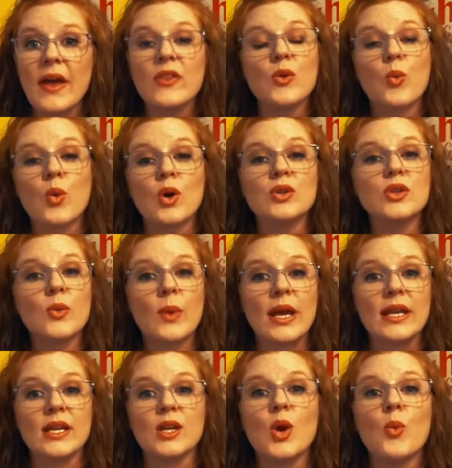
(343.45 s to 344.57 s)
and the world
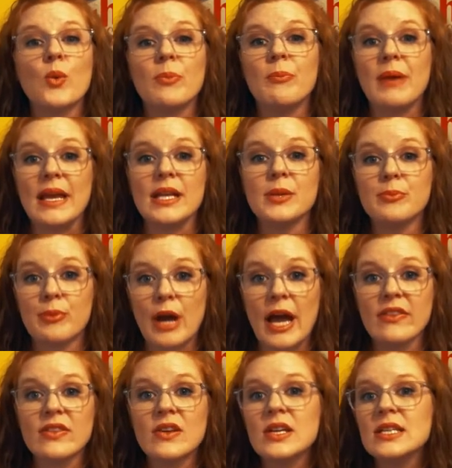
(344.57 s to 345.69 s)
awaited with bated
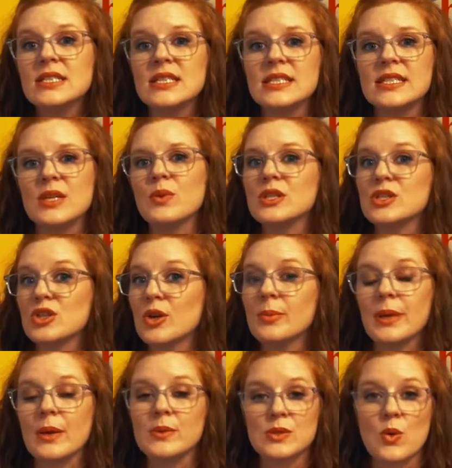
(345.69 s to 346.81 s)
breath to see what
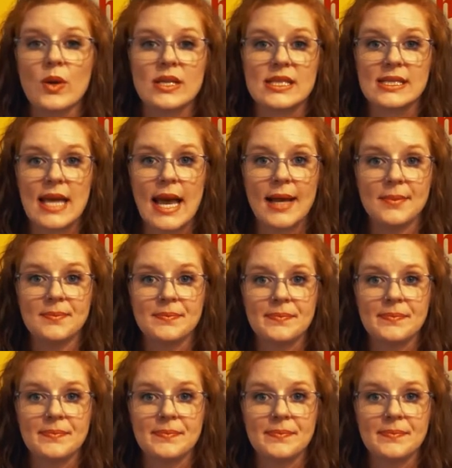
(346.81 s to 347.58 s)
Serbia was going to say.